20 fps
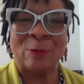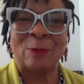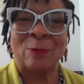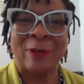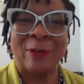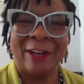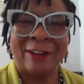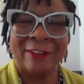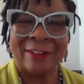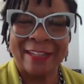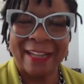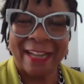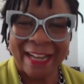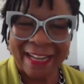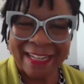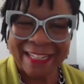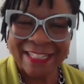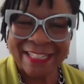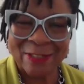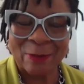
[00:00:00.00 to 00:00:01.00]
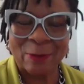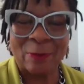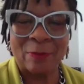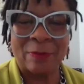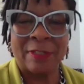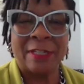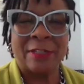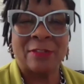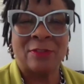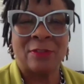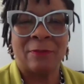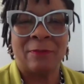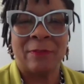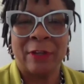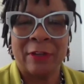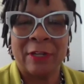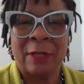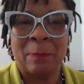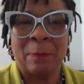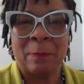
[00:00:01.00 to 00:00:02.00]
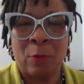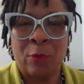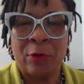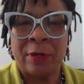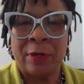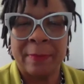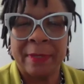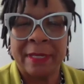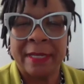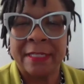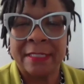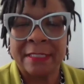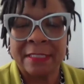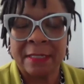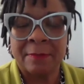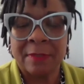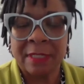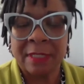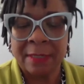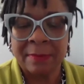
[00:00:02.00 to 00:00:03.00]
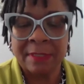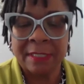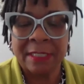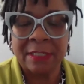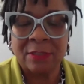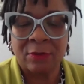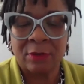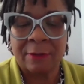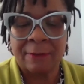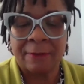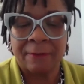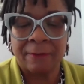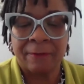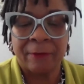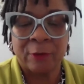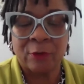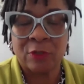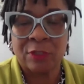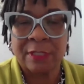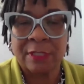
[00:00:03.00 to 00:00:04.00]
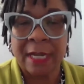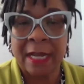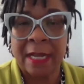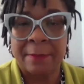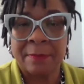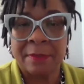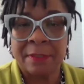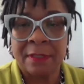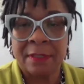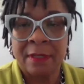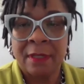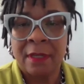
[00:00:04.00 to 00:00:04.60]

throughout high school, these are very important because sometimes these are the first stops